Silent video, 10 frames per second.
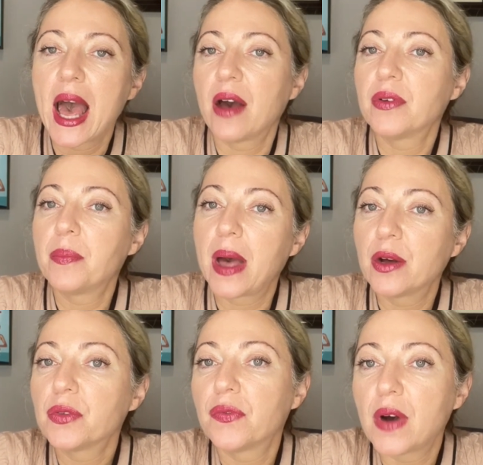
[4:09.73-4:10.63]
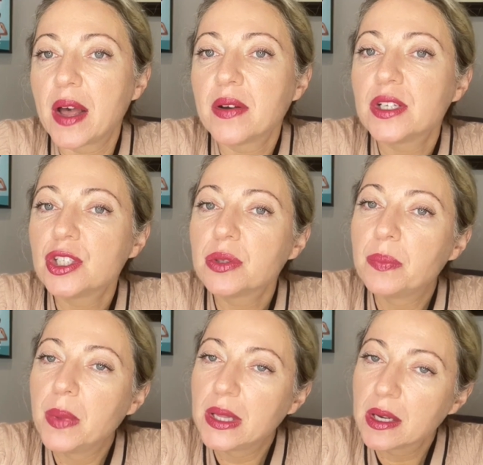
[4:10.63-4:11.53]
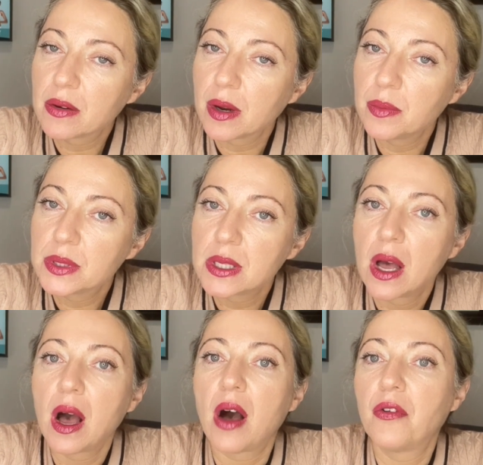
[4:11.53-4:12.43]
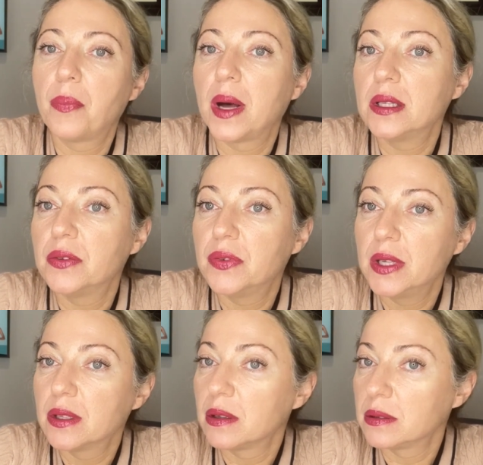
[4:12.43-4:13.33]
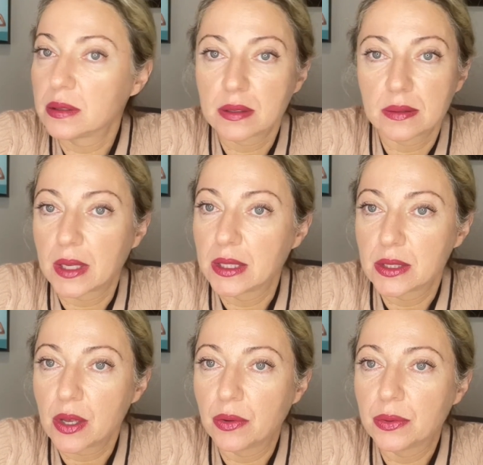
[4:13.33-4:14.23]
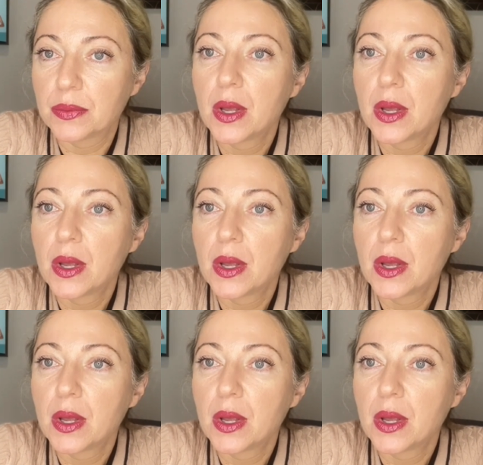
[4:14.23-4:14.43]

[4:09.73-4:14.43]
have about 500 milligrams of polyphenols on its own,